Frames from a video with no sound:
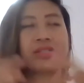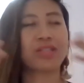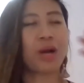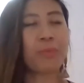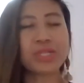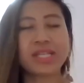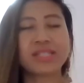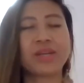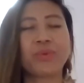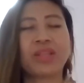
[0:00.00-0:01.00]
Stop
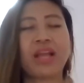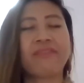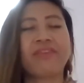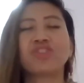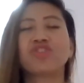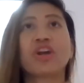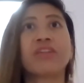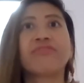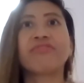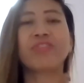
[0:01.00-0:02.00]
resisting with life and
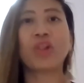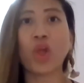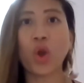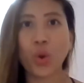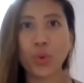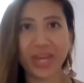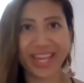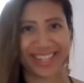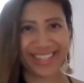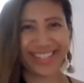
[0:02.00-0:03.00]
start
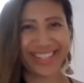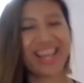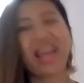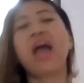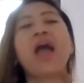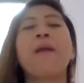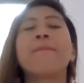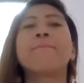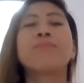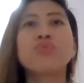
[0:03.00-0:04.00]
flowing
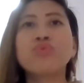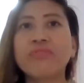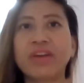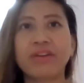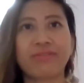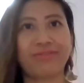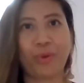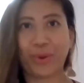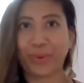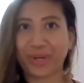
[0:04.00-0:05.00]
and moving
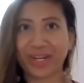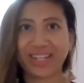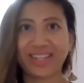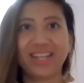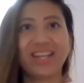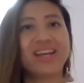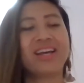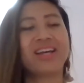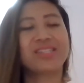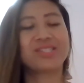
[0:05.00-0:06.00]
forward
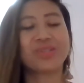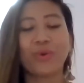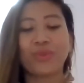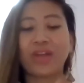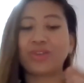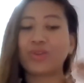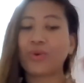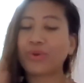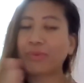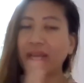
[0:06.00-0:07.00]
so that you
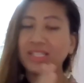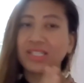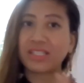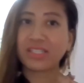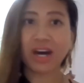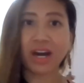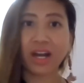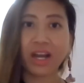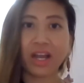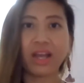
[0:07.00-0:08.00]
don't remain
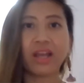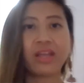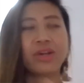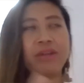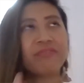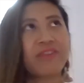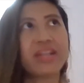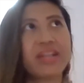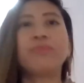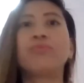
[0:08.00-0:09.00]
stuck. You can
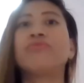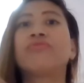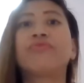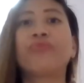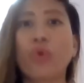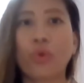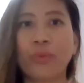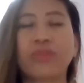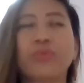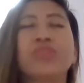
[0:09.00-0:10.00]
finally move
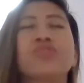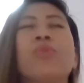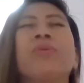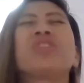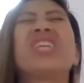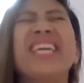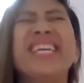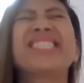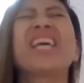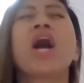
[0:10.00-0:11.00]
forward with so much
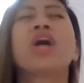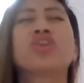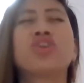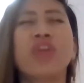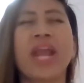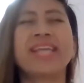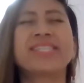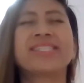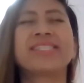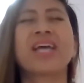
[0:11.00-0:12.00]
ease,
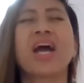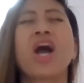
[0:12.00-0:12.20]
grace,